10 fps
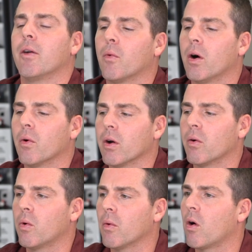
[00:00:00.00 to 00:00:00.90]
what
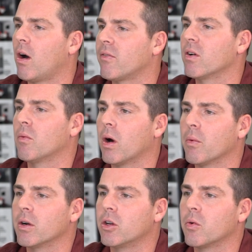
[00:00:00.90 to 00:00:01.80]
we're offering, what
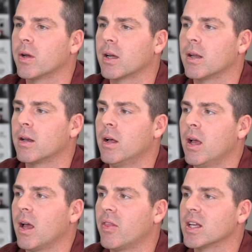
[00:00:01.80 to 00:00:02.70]
we're doing
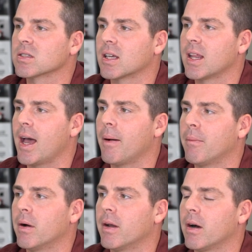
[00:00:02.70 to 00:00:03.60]
and things like that.
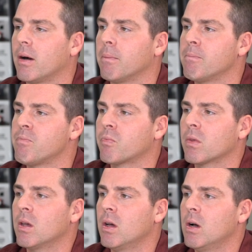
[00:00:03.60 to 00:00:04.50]
But
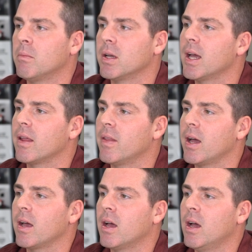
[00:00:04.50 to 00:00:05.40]
yeah, and
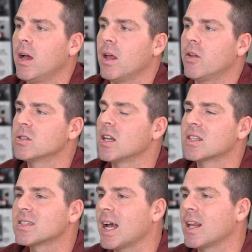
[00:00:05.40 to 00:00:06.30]
there's an
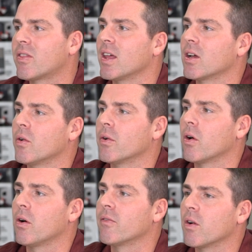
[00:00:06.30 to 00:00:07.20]
exciting thing going
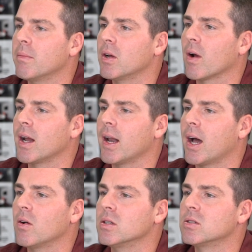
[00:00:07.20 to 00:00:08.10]
on for me right
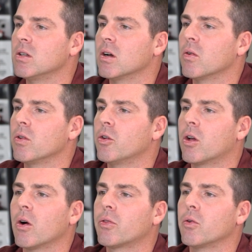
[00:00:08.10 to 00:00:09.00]
now is, you
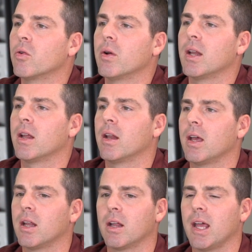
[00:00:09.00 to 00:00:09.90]
go through
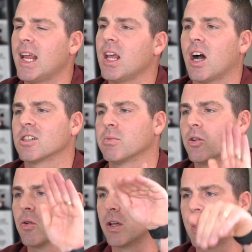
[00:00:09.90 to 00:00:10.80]
in any
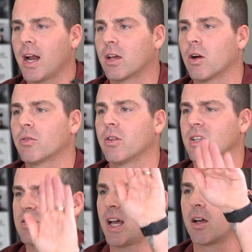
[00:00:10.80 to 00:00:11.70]
entrepreneur, you kind of go through
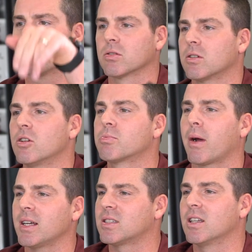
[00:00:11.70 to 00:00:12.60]
these cycles. You've
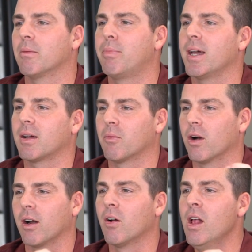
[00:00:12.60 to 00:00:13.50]
probably seen the pic
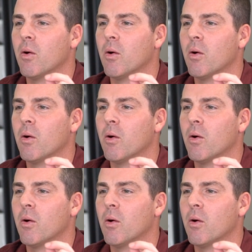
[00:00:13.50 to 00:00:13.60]
where